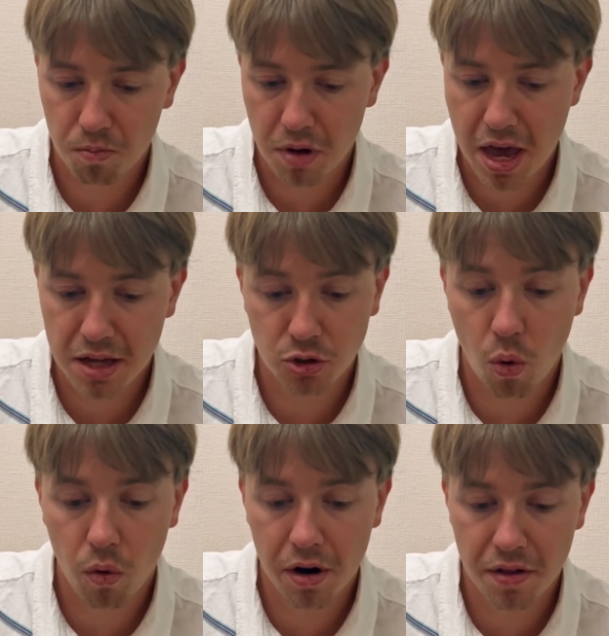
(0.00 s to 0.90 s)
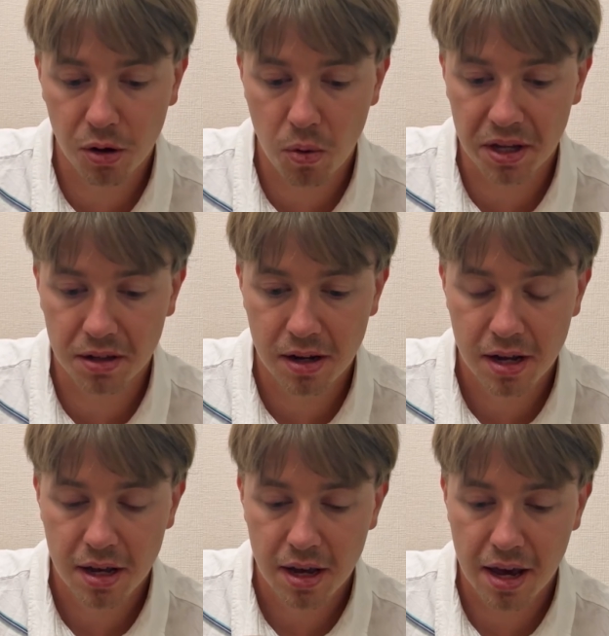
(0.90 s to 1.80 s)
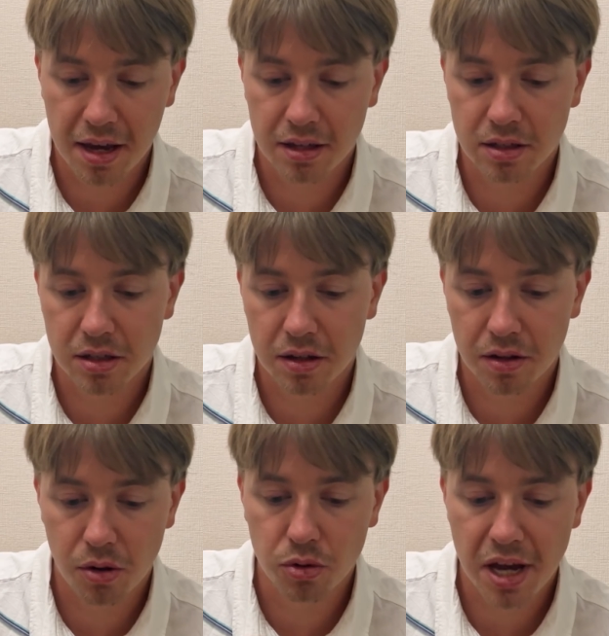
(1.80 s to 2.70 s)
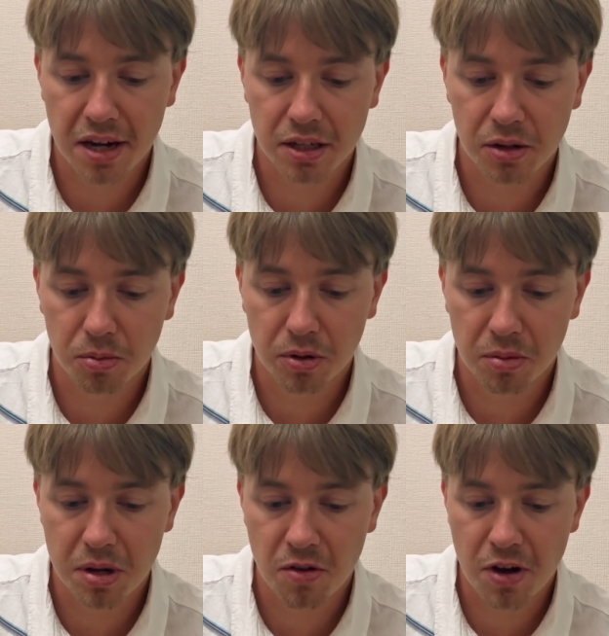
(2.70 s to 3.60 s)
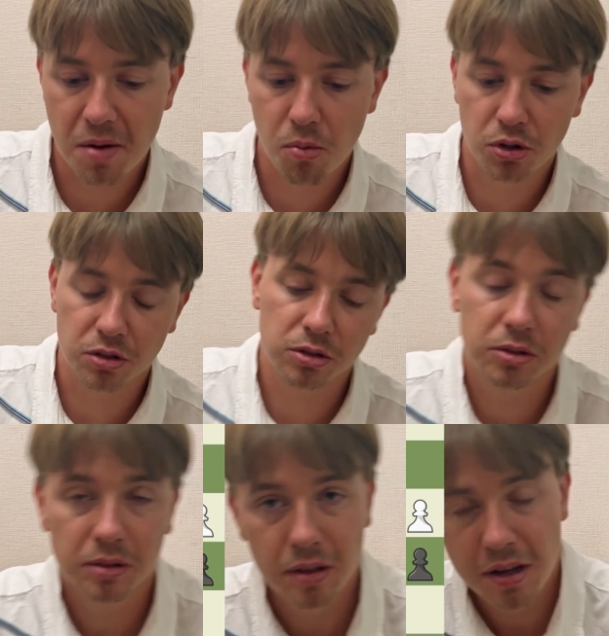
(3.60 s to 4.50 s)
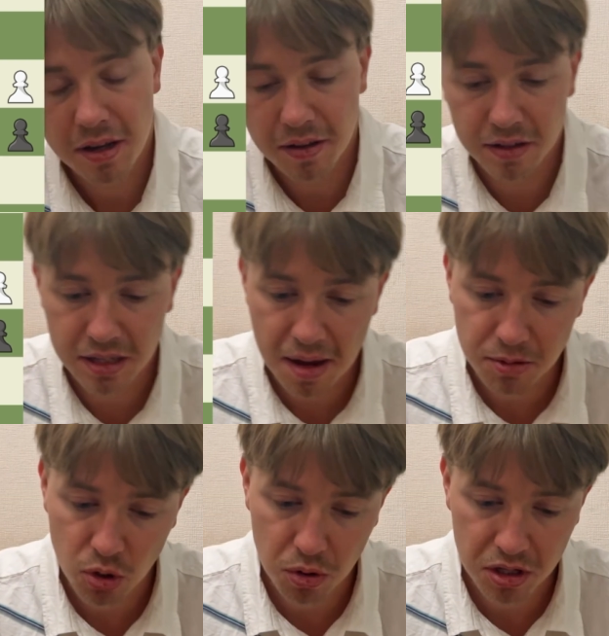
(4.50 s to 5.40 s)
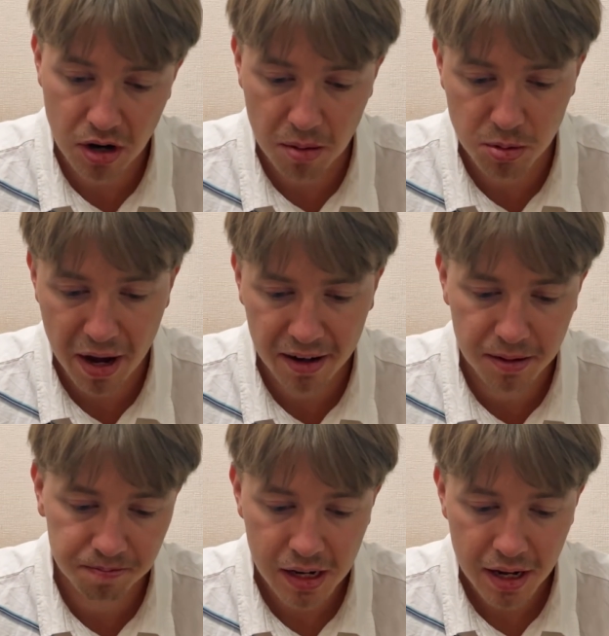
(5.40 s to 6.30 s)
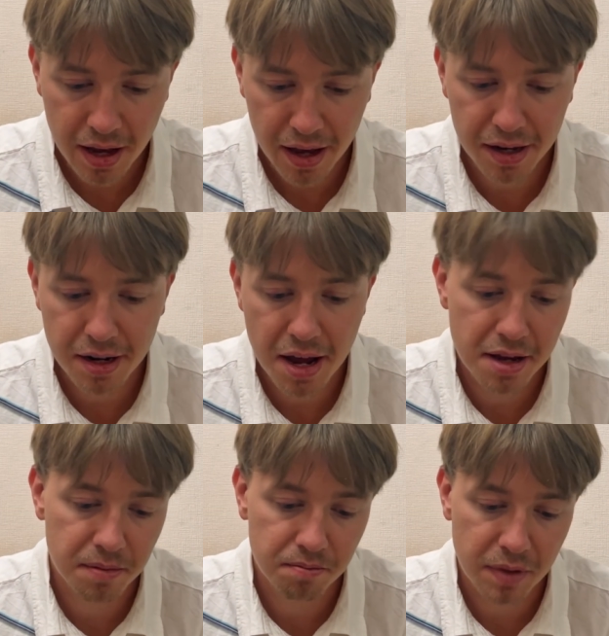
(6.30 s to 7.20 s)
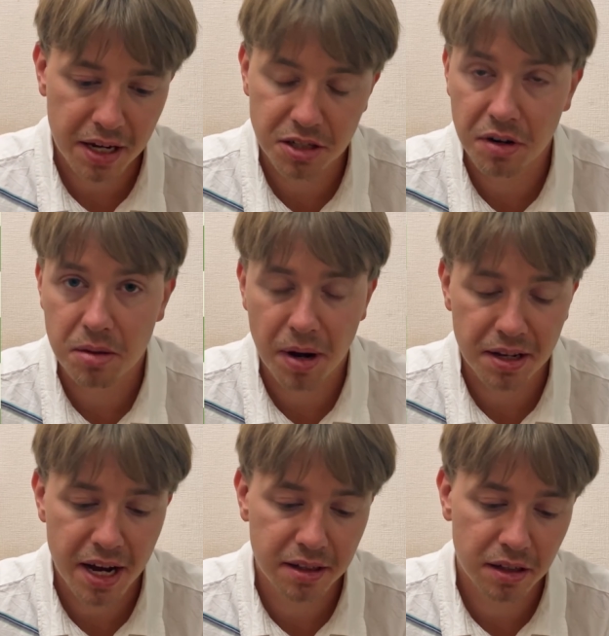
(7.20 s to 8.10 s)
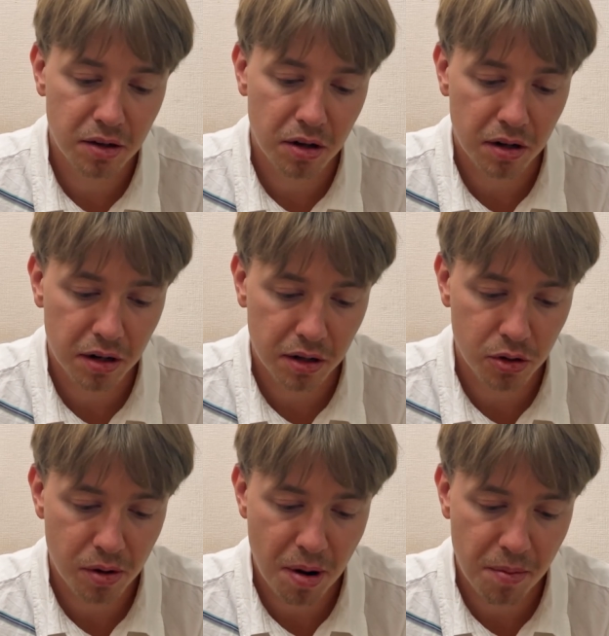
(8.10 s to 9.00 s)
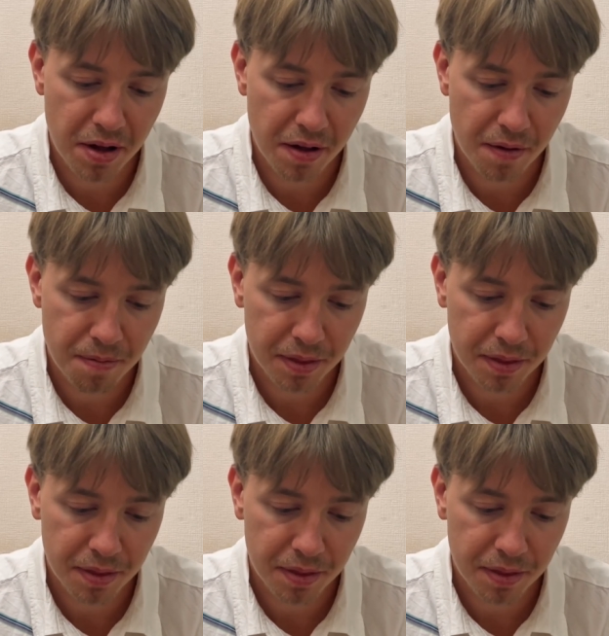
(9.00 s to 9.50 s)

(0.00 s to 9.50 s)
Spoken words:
and or the queen. And the long diagonal will be very important in this game. So he drops back, and I activate my knight. You remember